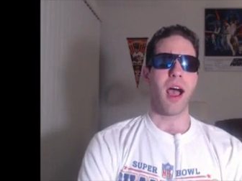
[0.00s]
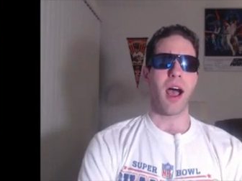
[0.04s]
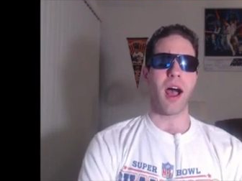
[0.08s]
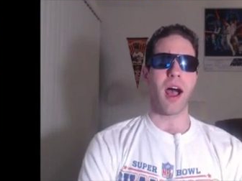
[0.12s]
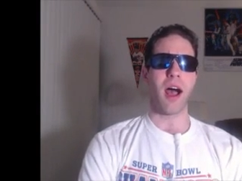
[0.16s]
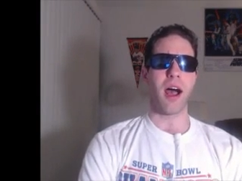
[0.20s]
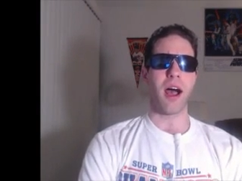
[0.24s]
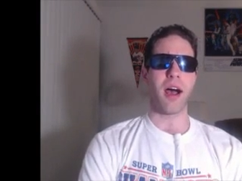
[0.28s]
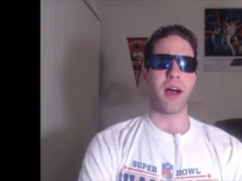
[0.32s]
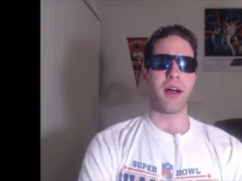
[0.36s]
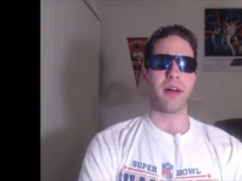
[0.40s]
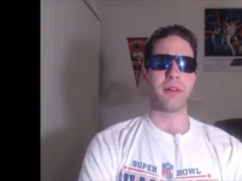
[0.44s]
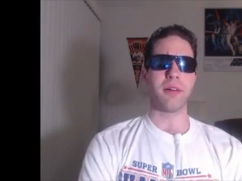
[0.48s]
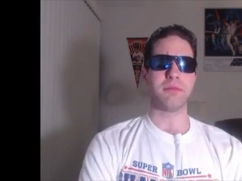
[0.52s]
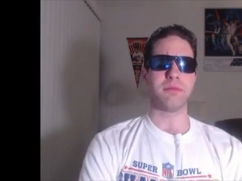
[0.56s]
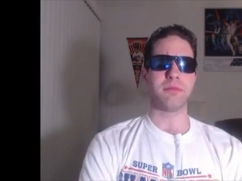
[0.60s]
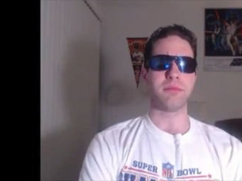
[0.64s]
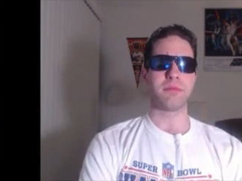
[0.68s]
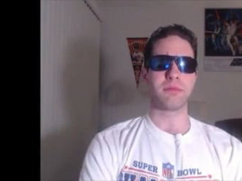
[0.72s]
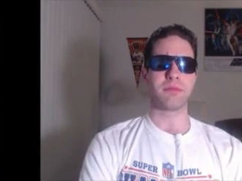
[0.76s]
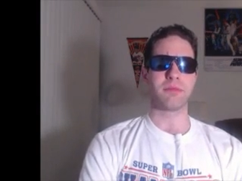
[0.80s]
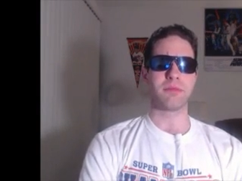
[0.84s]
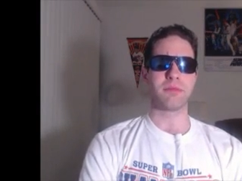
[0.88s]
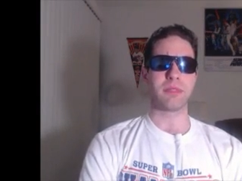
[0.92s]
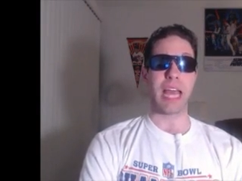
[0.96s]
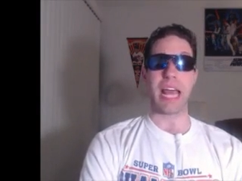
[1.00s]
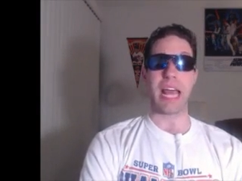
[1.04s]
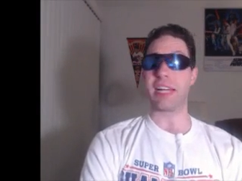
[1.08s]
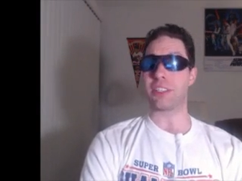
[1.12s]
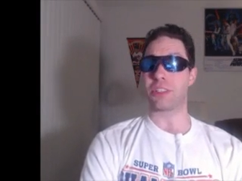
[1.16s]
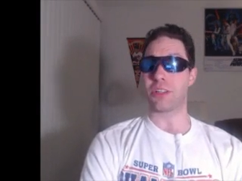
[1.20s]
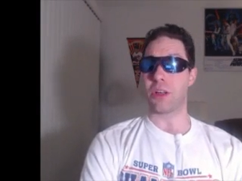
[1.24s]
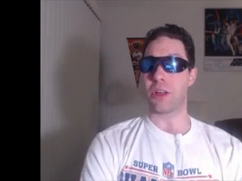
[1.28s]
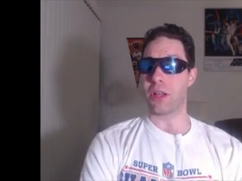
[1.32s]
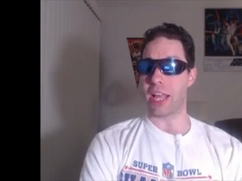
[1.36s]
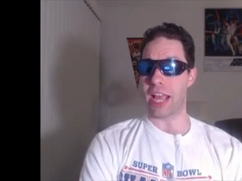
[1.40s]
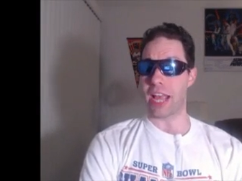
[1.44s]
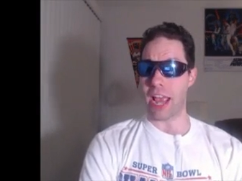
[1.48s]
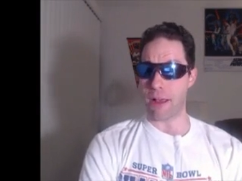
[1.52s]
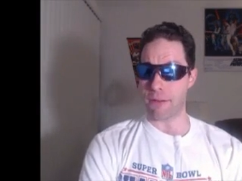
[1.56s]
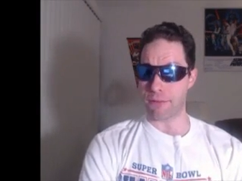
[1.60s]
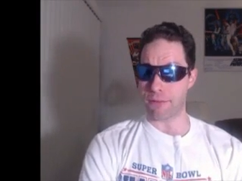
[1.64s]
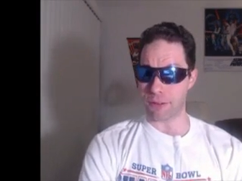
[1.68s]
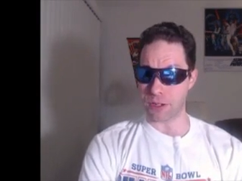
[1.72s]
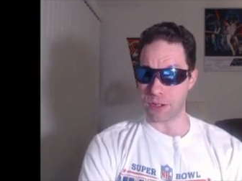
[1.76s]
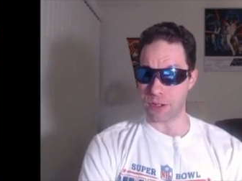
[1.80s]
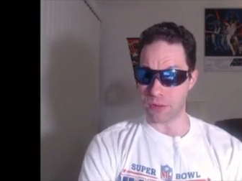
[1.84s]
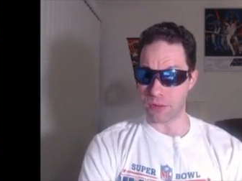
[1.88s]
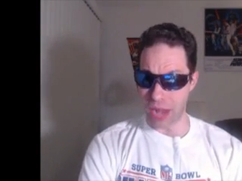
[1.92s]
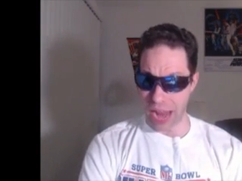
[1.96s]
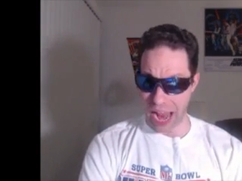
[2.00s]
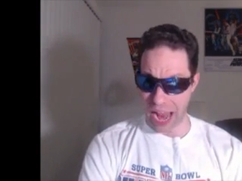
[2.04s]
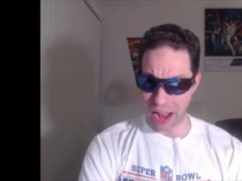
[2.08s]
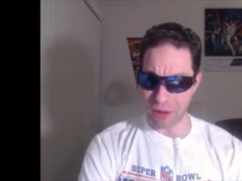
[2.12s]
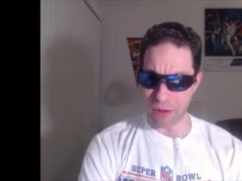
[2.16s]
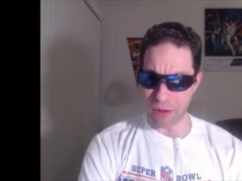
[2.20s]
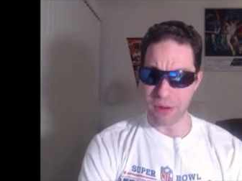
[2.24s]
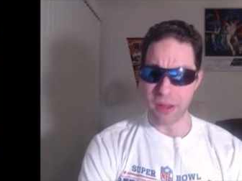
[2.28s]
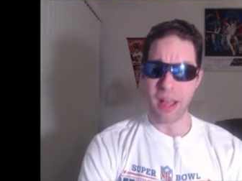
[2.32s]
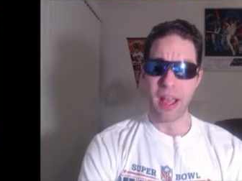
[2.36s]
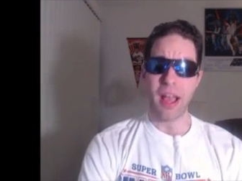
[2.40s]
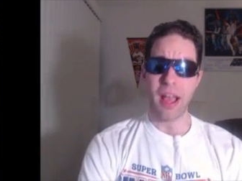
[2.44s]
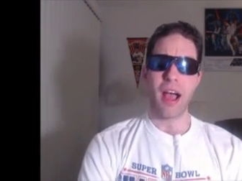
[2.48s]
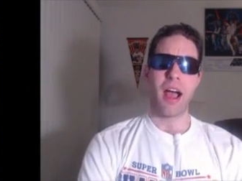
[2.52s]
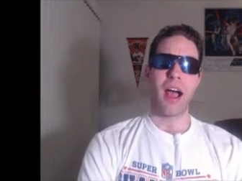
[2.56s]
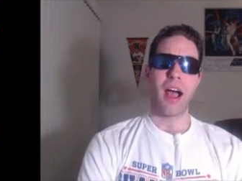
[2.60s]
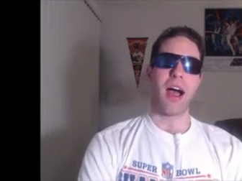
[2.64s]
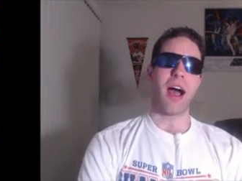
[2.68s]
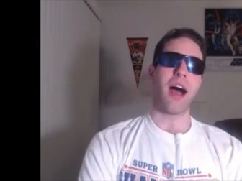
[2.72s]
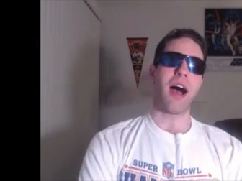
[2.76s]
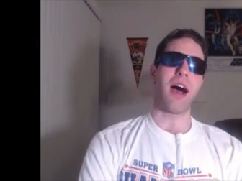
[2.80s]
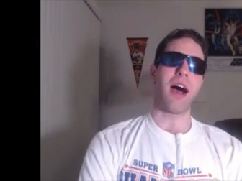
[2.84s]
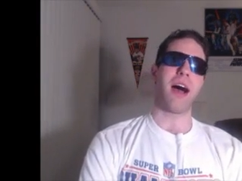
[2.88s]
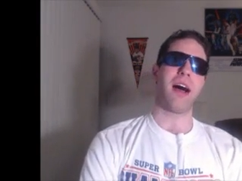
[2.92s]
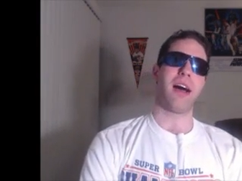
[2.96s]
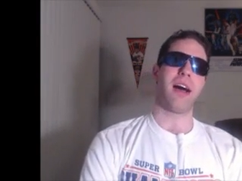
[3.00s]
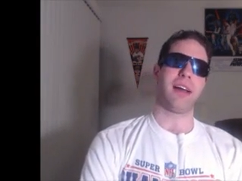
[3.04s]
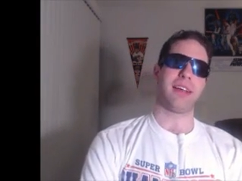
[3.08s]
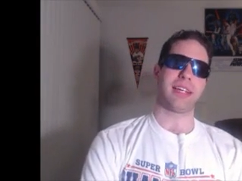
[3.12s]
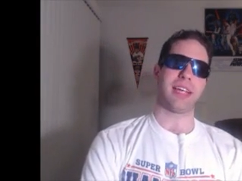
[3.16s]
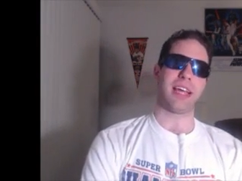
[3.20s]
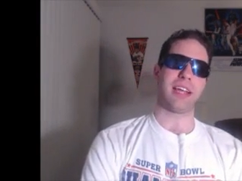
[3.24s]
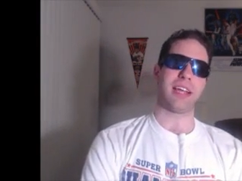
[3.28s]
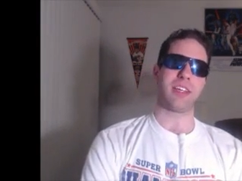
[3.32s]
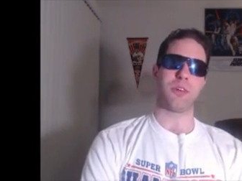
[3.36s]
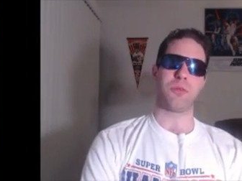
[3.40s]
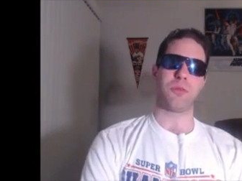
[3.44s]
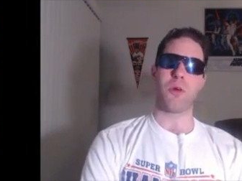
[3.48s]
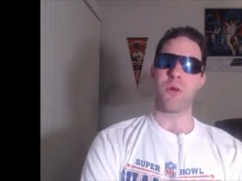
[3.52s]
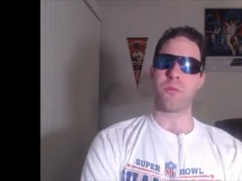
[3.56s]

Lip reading: that is all I have for you now. Again, you